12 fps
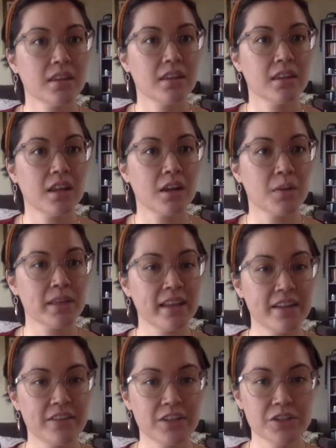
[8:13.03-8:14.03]
Are we live on
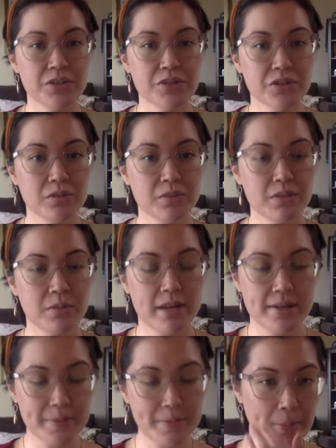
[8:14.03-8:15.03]
YouTube as well?
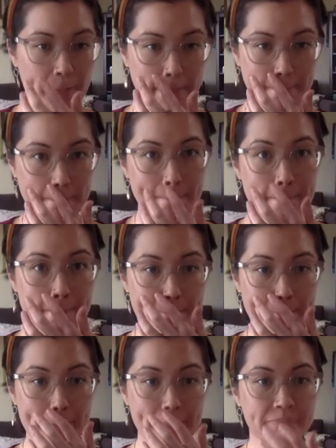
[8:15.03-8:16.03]

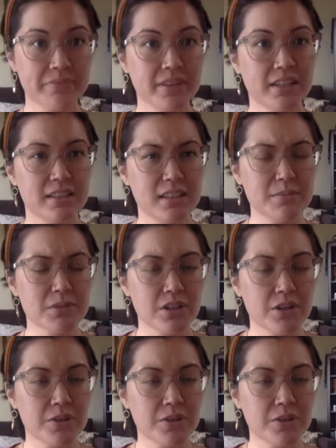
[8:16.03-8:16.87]
It seems so.